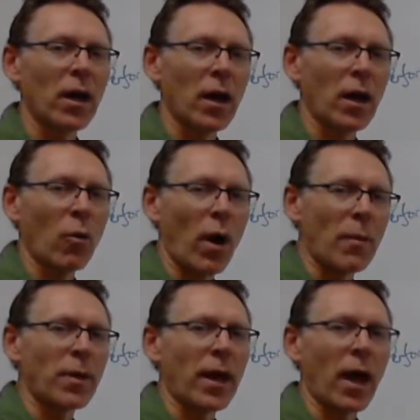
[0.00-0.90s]
uh,
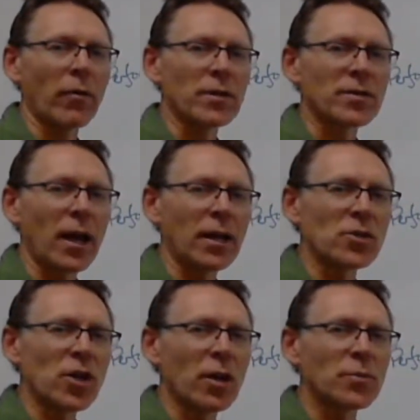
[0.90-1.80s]
wiping out the sailing
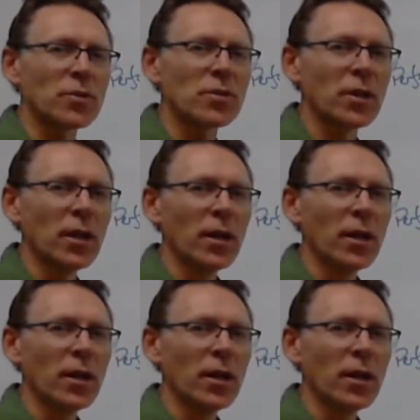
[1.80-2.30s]
ships.